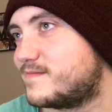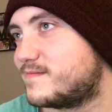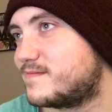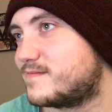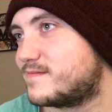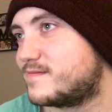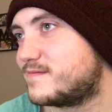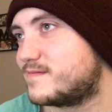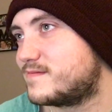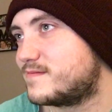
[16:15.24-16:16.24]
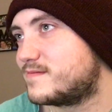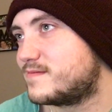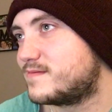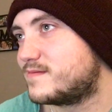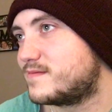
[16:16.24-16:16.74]

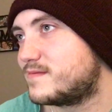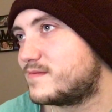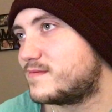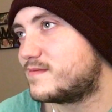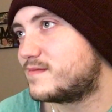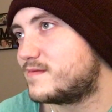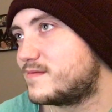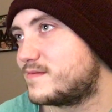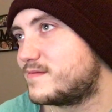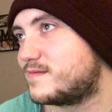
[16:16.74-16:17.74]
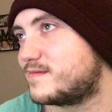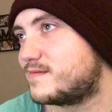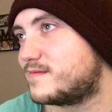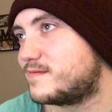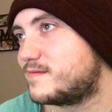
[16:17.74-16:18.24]
[no speech]